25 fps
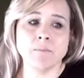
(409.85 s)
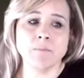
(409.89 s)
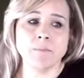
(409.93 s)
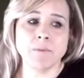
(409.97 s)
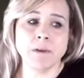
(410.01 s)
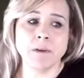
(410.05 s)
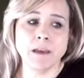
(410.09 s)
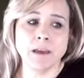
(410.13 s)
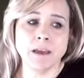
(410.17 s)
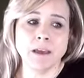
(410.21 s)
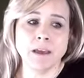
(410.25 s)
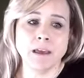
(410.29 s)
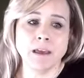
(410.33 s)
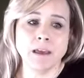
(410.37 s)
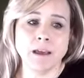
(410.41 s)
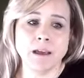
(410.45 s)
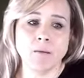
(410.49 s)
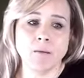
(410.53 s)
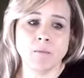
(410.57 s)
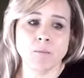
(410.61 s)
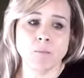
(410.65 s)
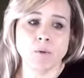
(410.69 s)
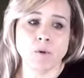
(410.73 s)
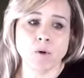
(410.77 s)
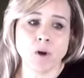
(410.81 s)
being
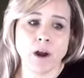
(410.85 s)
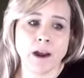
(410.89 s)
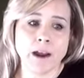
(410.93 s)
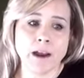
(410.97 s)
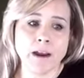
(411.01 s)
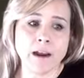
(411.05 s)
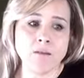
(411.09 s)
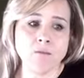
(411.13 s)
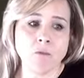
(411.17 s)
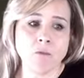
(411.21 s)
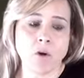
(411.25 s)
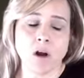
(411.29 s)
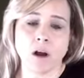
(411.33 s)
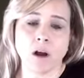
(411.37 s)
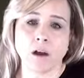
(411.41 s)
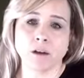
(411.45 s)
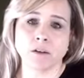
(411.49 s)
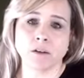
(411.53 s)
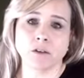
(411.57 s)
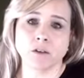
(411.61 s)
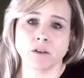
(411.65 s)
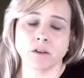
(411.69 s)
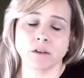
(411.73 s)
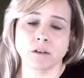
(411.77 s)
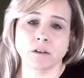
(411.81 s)

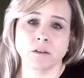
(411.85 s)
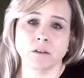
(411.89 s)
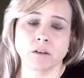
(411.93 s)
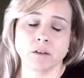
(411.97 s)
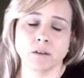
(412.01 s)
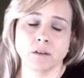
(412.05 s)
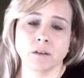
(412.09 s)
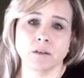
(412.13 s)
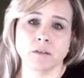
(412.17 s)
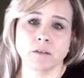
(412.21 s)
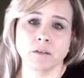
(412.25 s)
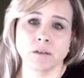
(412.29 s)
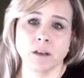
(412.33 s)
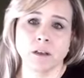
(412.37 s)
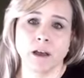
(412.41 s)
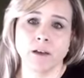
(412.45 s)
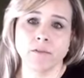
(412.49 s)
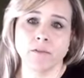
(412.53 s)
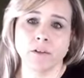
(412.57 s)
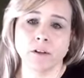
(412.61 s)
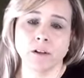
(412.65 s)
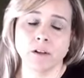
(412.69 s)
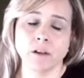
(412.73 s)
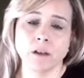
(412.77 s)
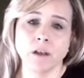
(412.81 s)
brainwashed to this
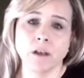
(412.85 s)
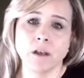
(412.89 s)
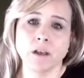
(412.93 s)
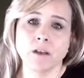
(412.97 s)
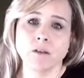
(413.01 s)
level.